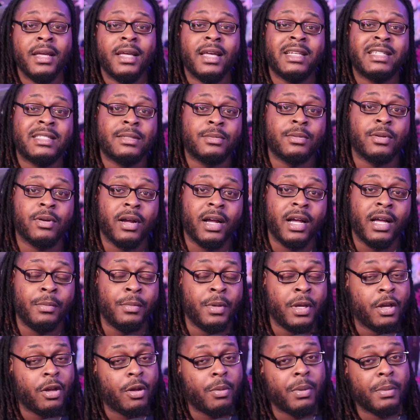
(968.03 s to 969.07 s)
And subscribe.
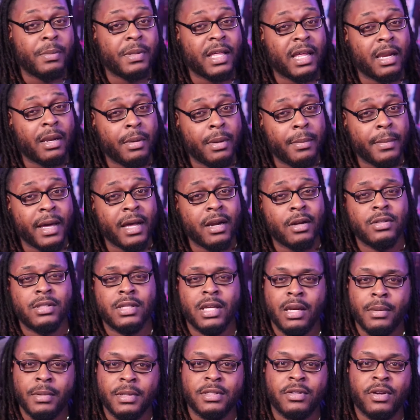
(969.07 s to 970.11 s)
And remember, the anime matters,
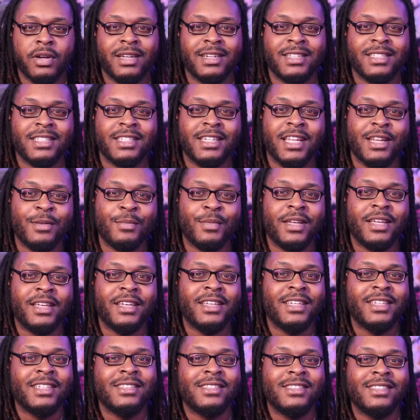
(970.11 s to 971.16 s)
anime is greatness, and anime
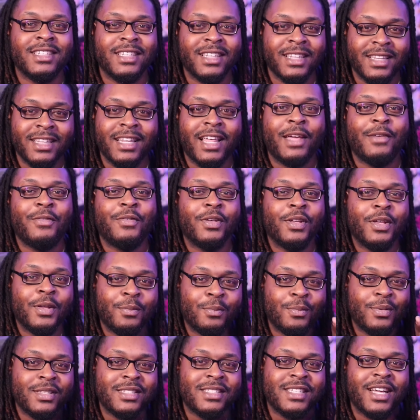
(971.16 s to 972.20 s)
is life.
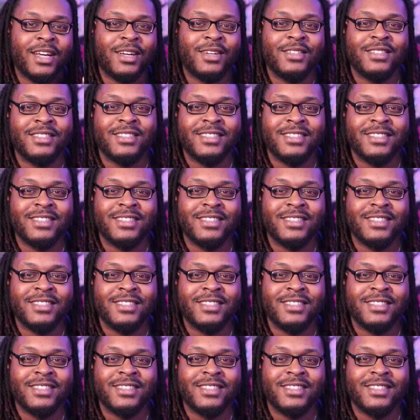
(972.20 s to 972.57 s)
Peace out.